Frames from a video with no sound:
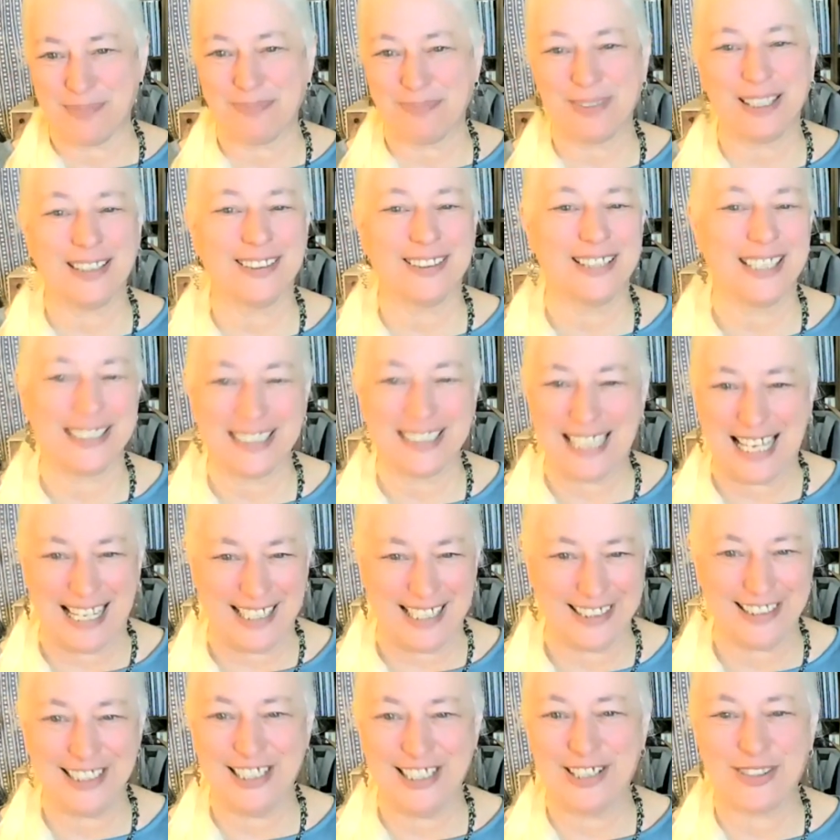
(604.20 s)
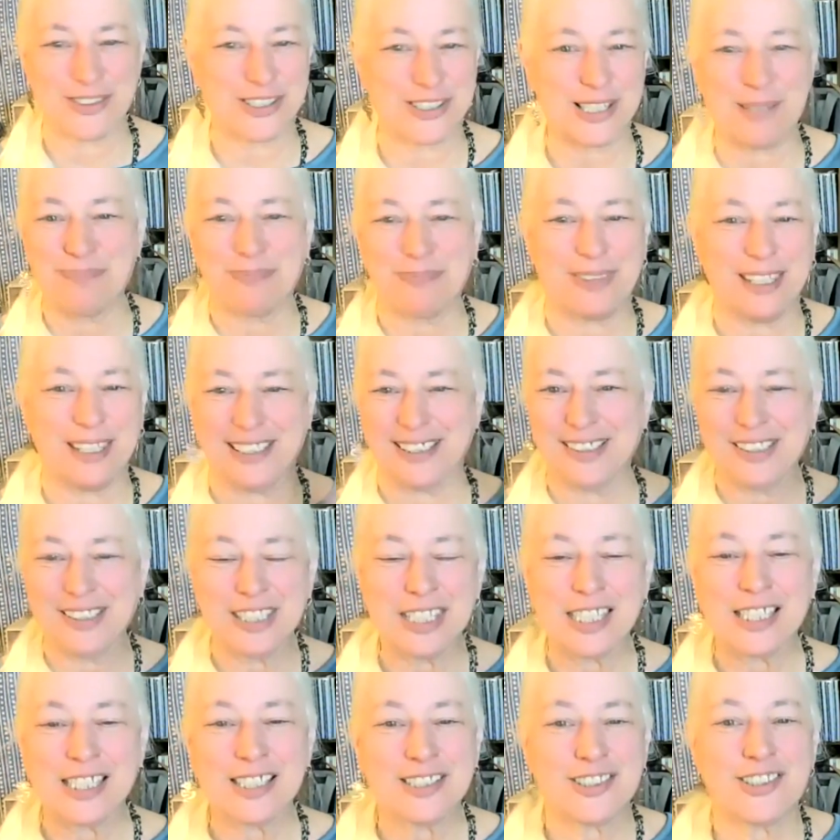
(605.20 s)
something like that, something
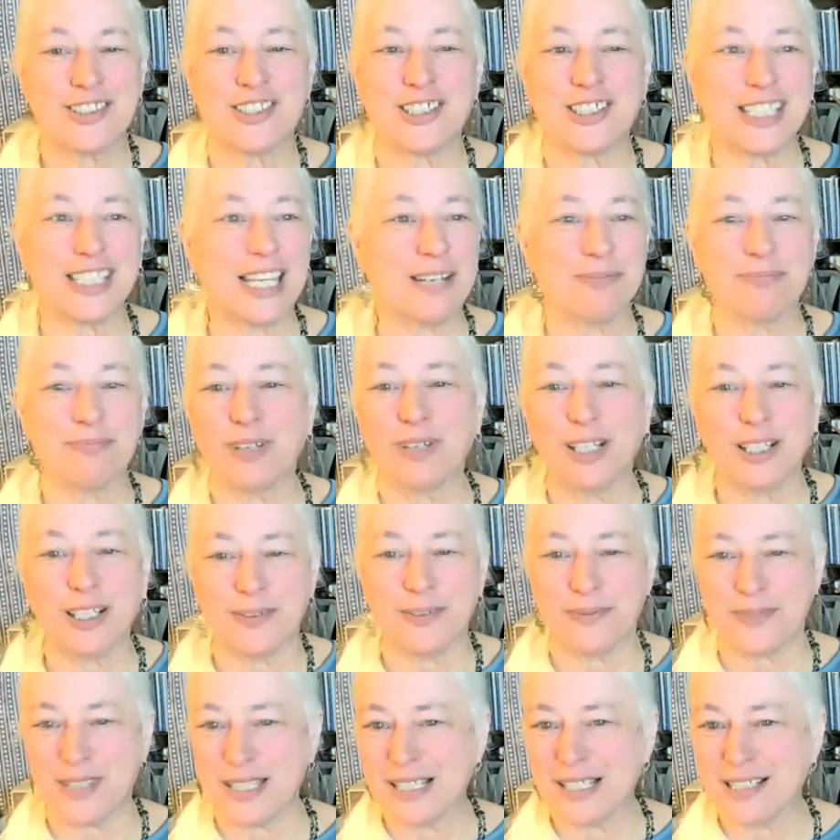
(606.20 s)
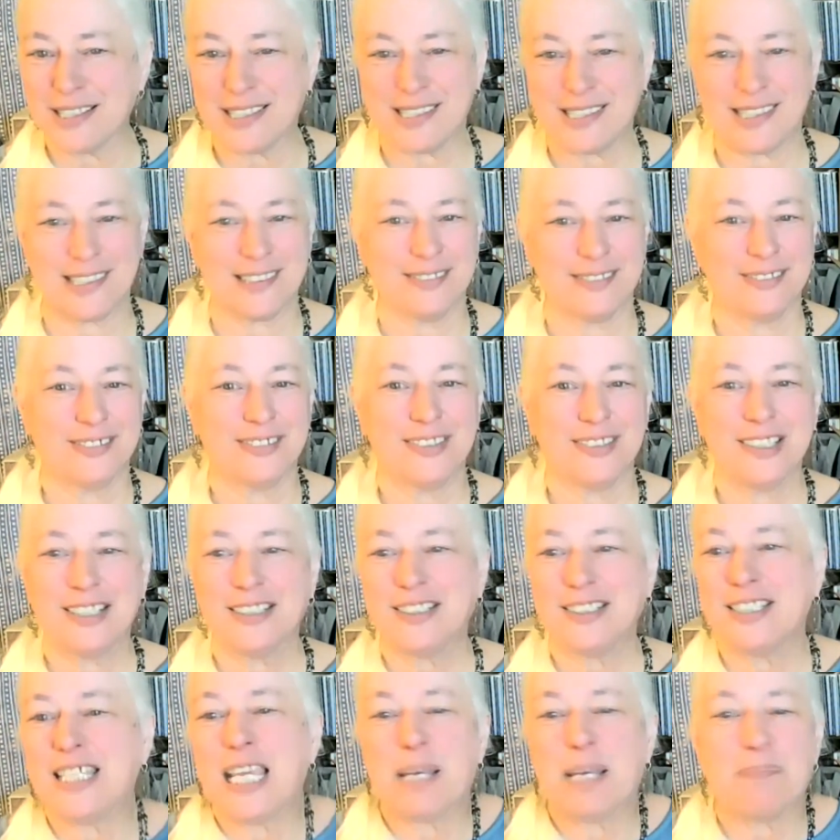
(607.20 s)
to get rid of this
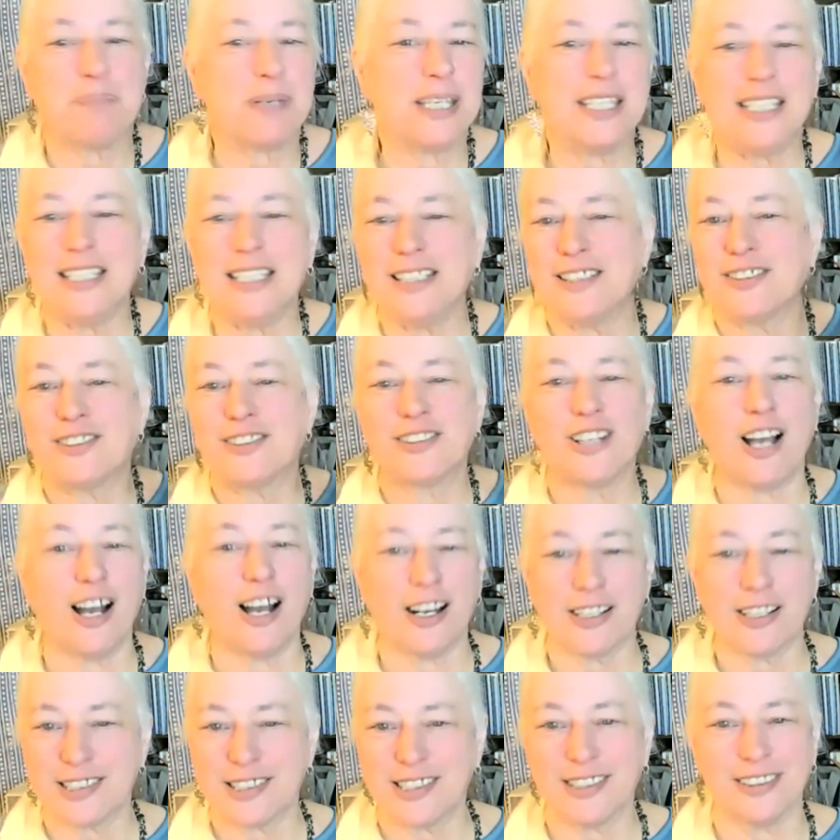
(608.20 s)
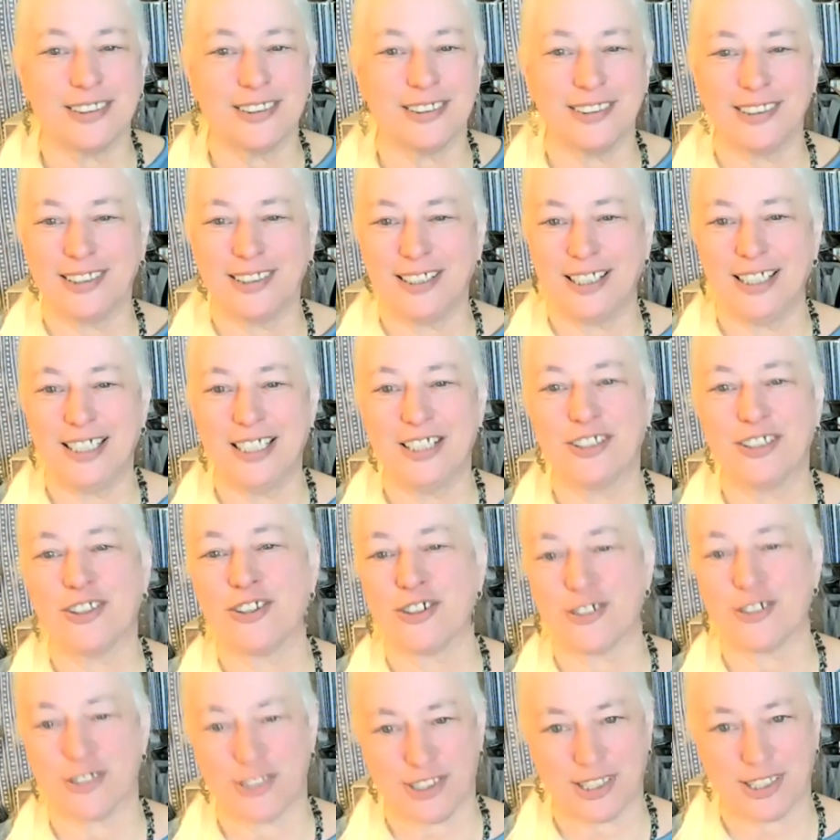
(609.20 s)
damp heat toxin in
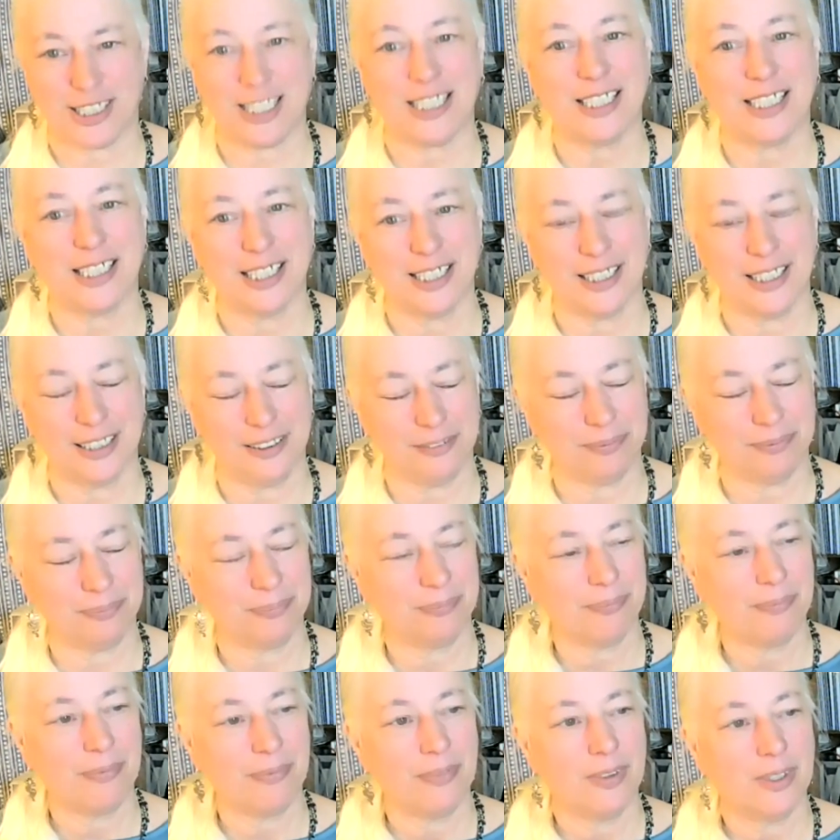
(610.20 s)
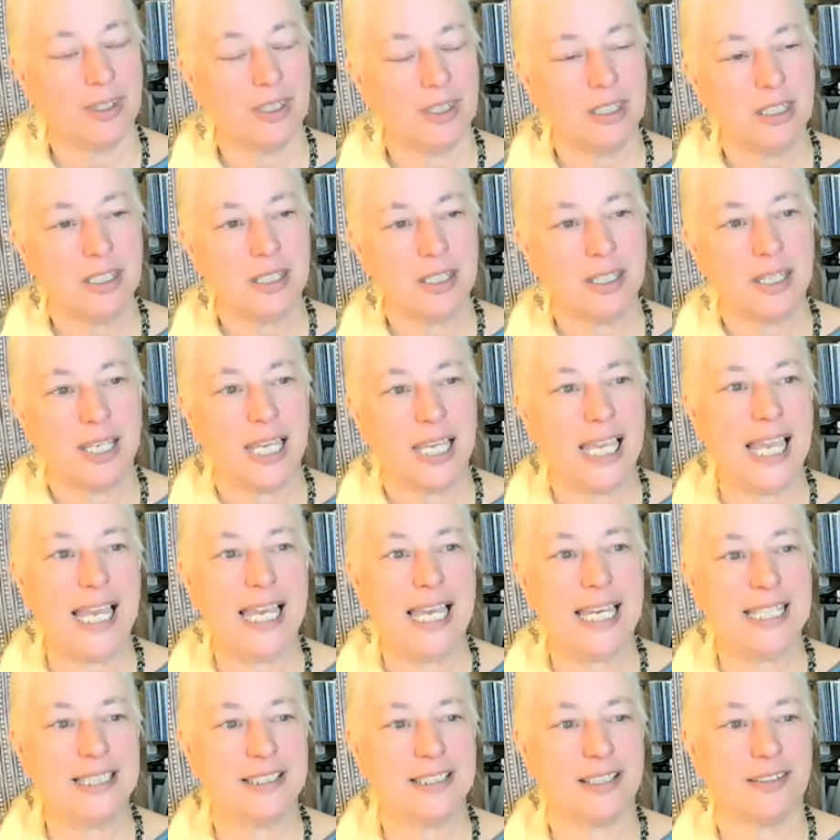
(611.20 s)
her skin.
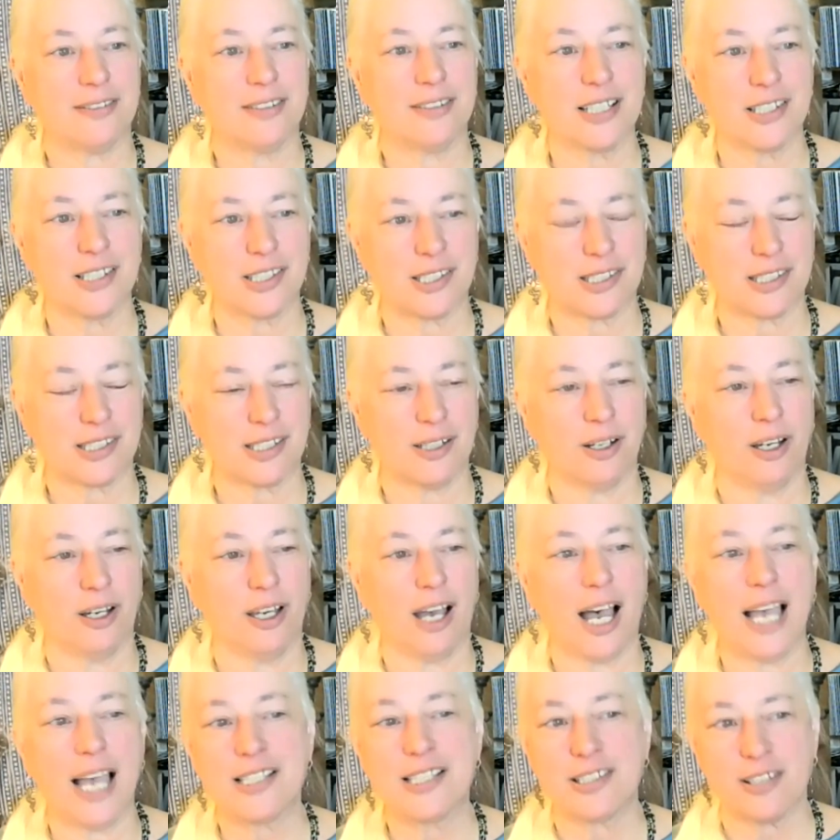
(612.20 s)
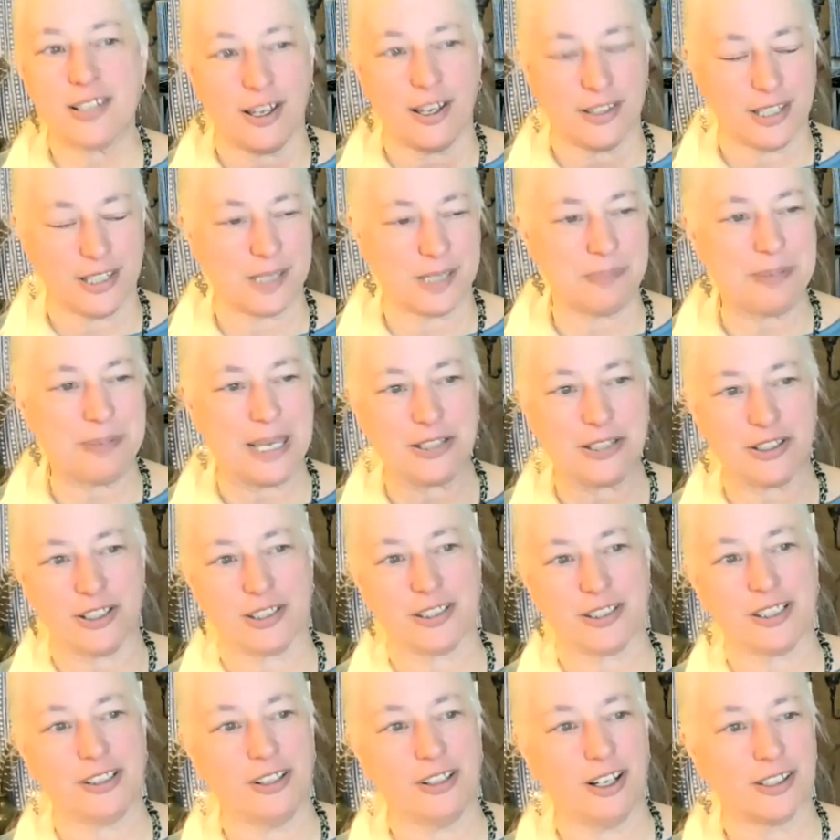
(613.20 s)
And I saw this
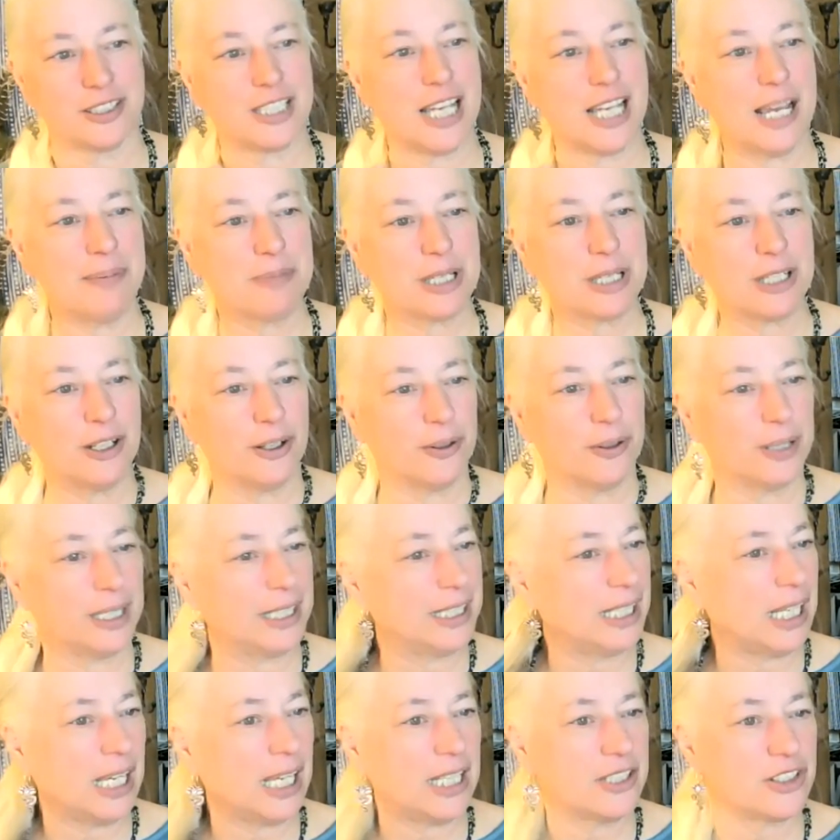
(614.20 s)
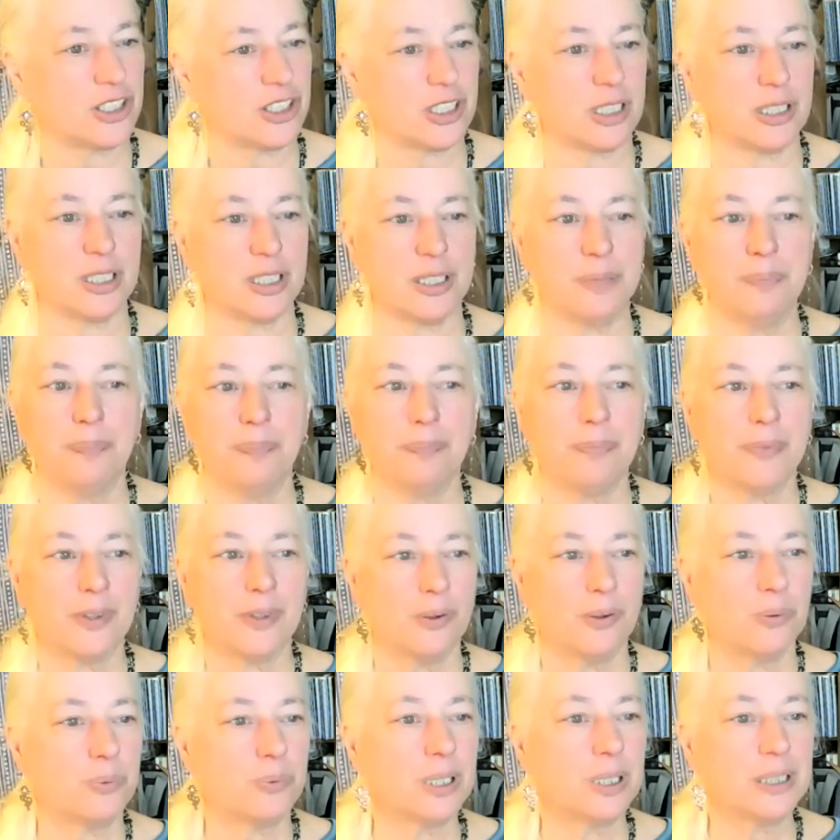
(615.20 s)
patient a long time ago, and she
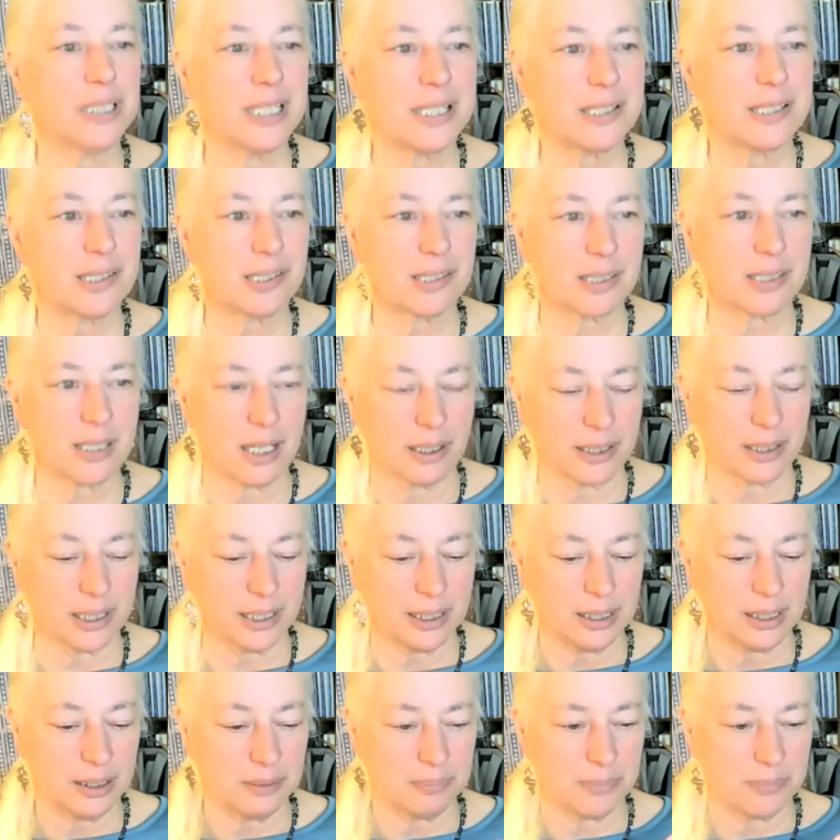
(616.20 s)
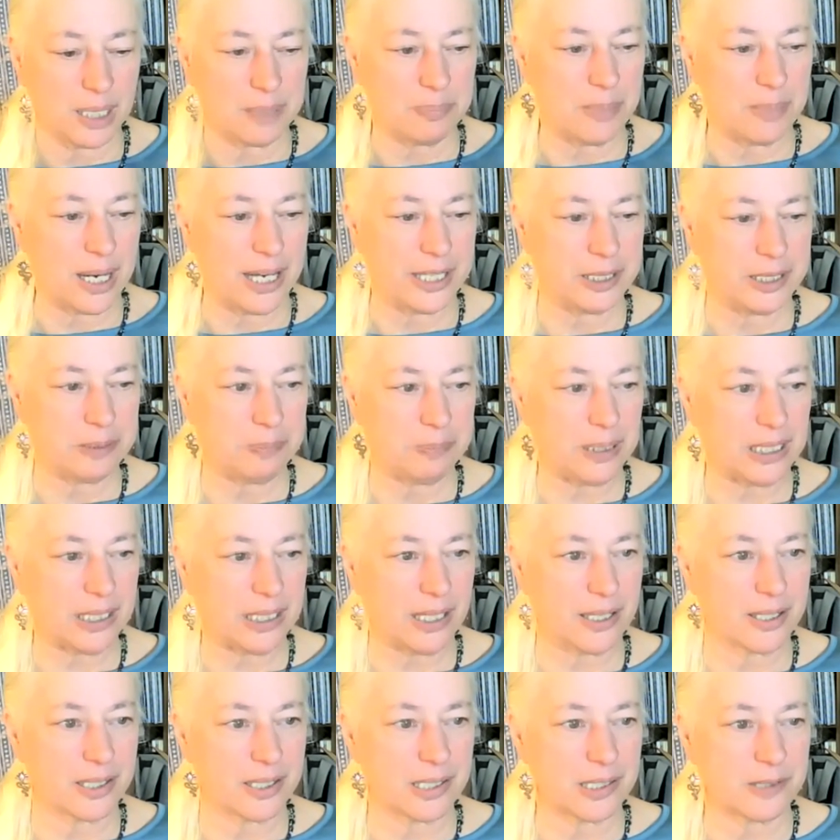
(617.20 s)
really stuck in my mind
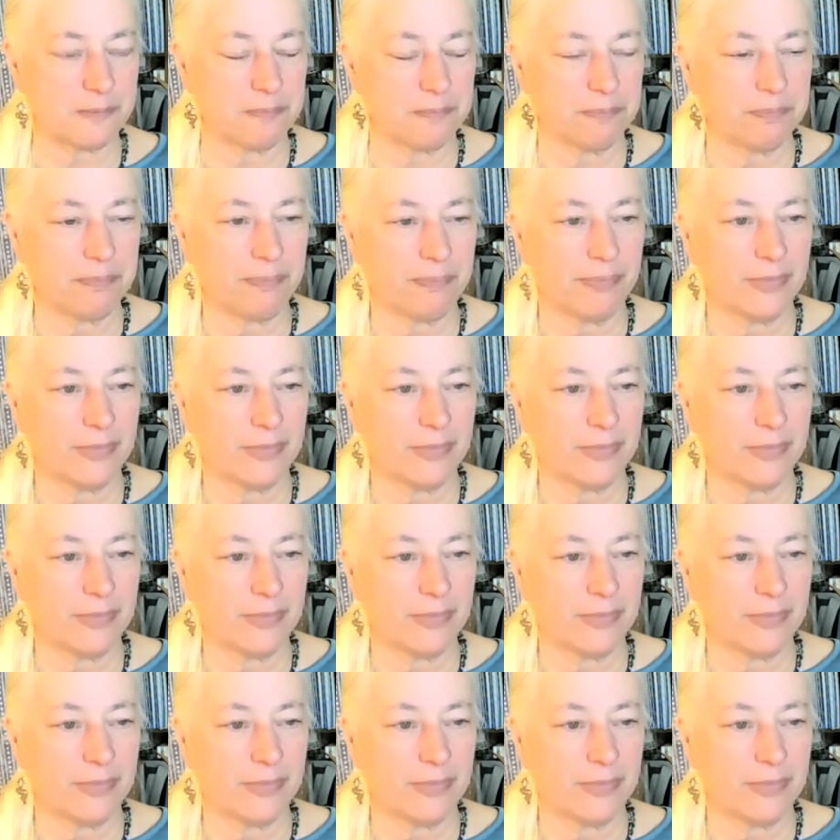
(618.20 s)
because